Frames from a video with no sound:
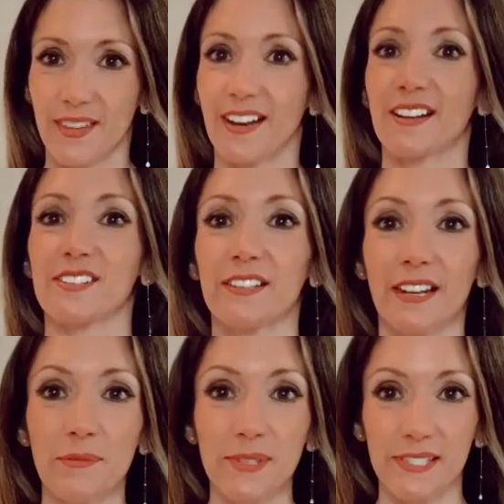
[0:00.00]
next look that
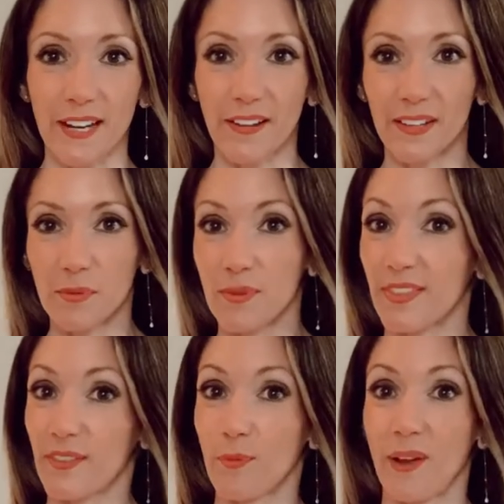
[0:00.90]
I'm styling them
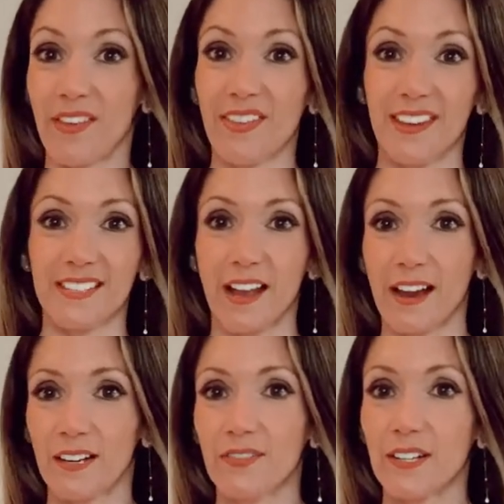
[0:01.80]
with is kind
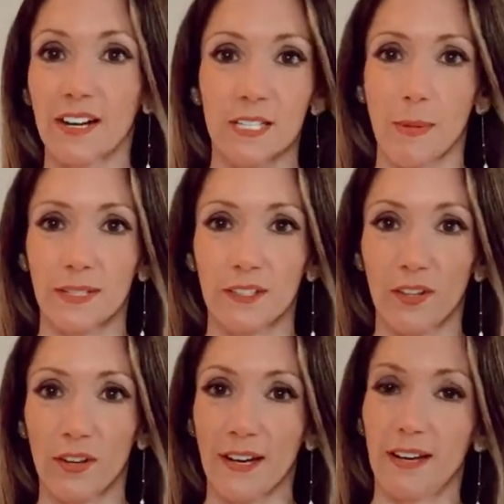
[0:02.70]
of an unexpected
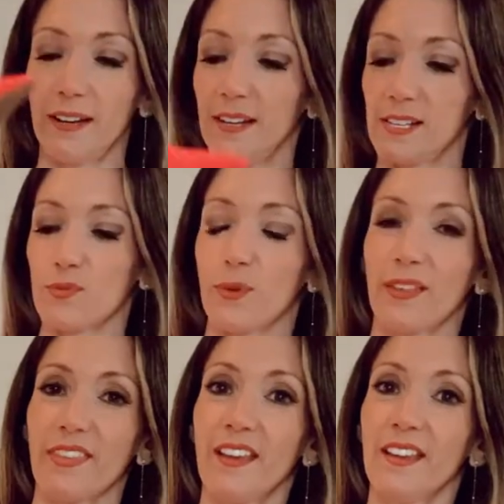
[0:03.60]
look. It is with
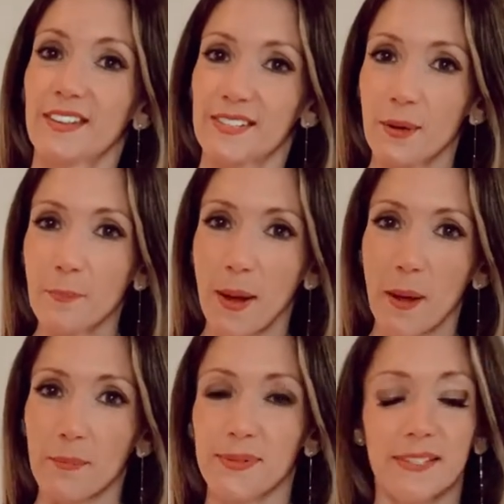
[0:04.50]
some
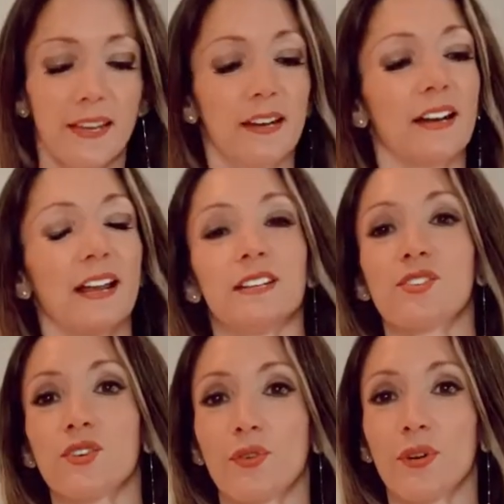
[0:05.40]
pumps and a nice
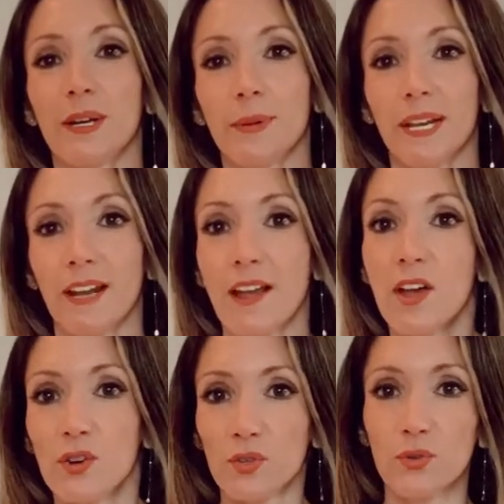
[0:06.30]
creamy
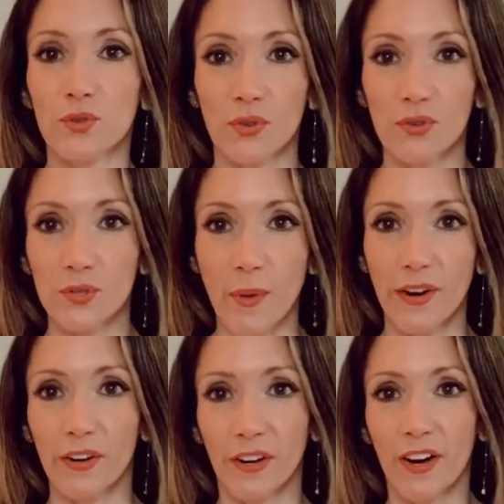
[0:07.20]
neutral
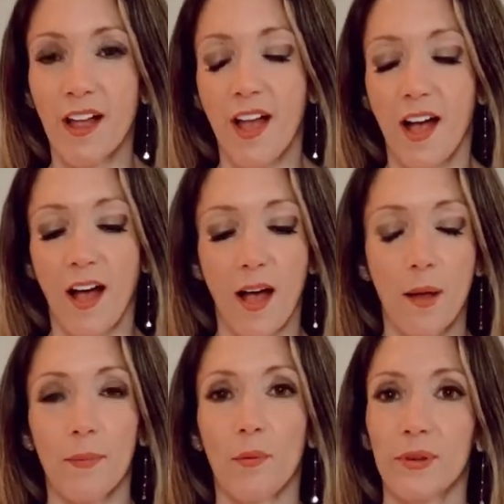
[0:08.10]
sweater um,
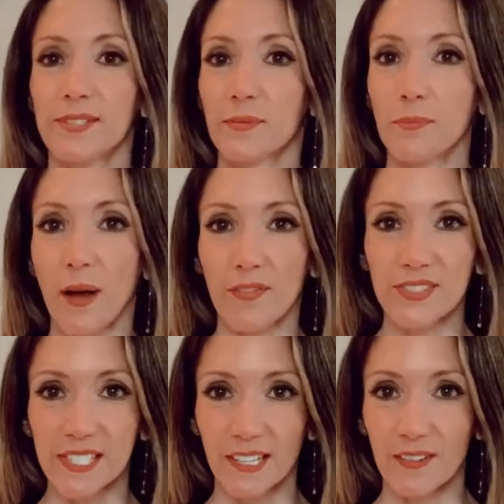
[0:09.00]
with some puff
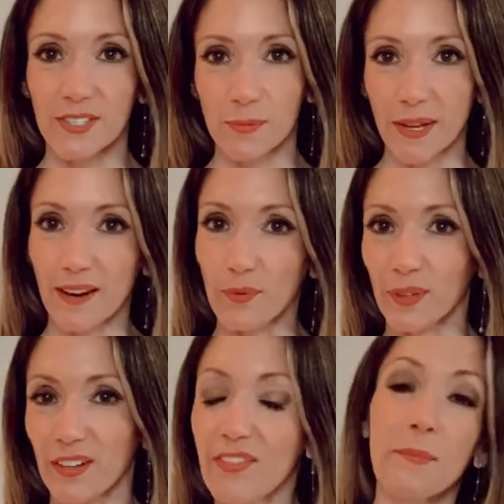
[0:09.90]
sleeves to make it really
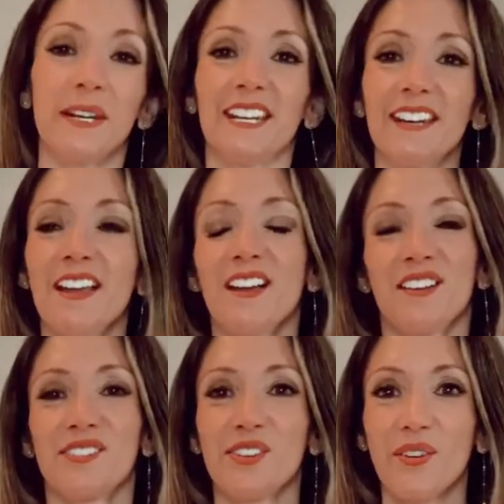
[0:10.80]
feminine.
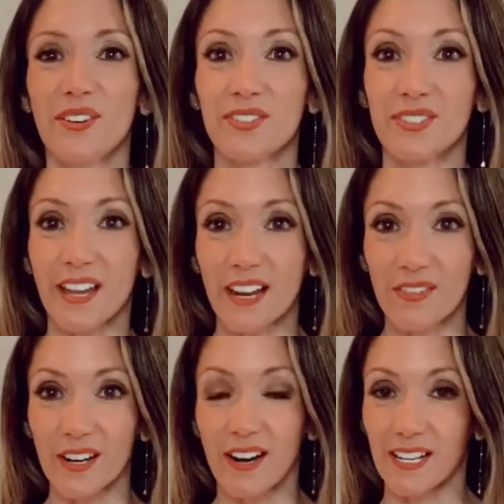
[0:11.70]
So it's just kind of an
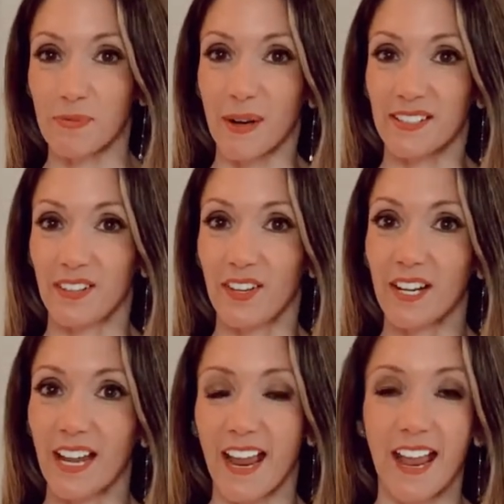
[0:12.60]
unexpected look
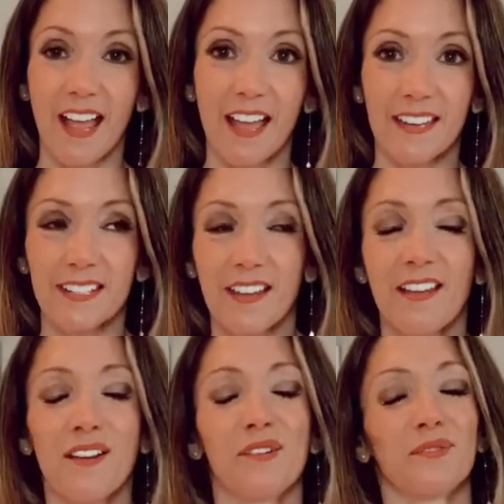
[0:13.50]
and
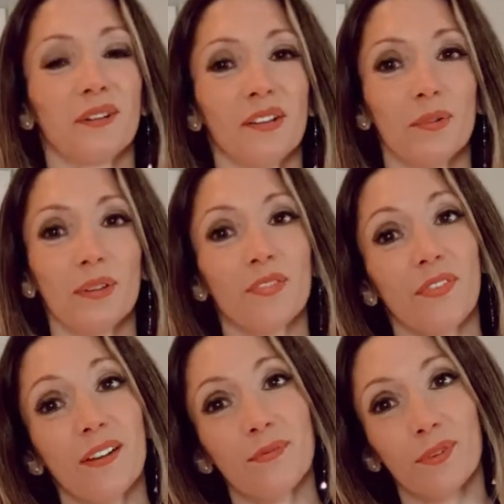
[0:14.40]
really, really
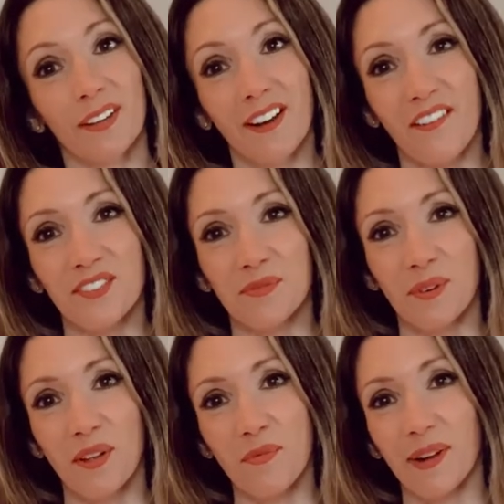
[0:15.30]
fun, really
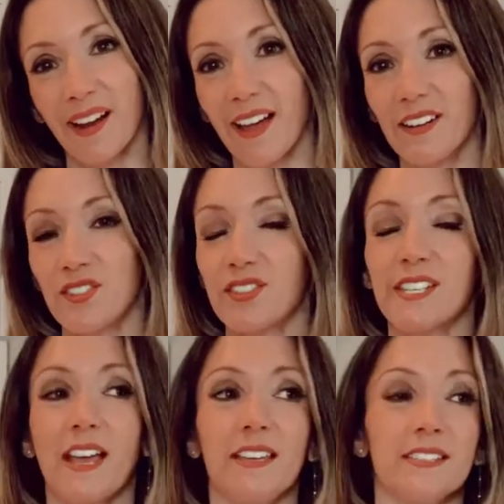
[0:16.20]
comfortable, but it kind of just
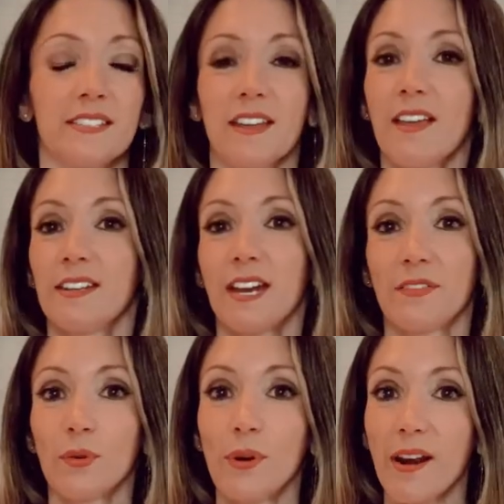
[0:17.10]
says to
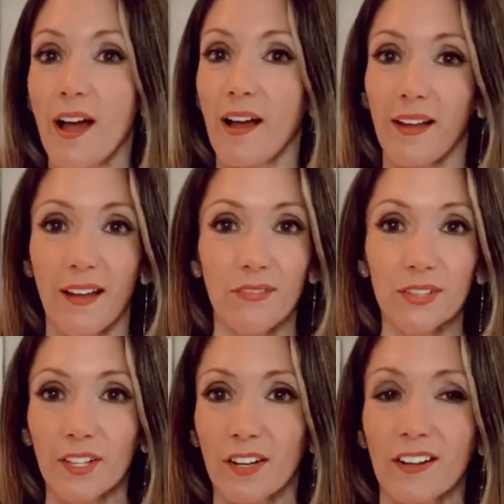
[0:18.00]
everyone, I have a
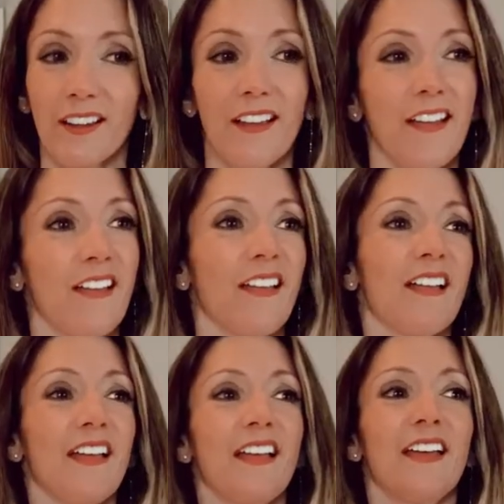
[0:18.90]
look
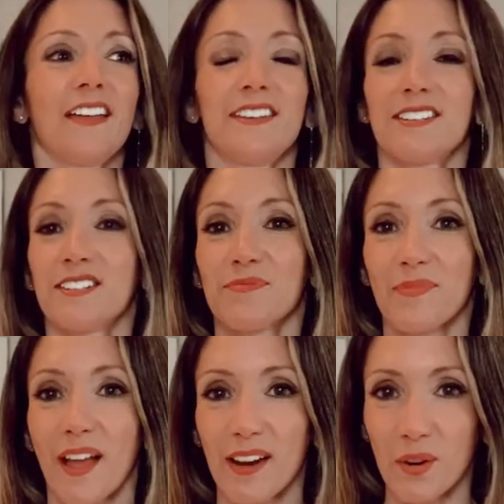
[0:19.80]
and
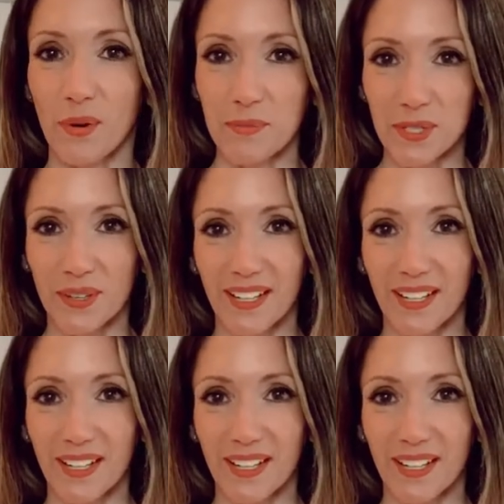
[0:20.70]
I know what I'm doing.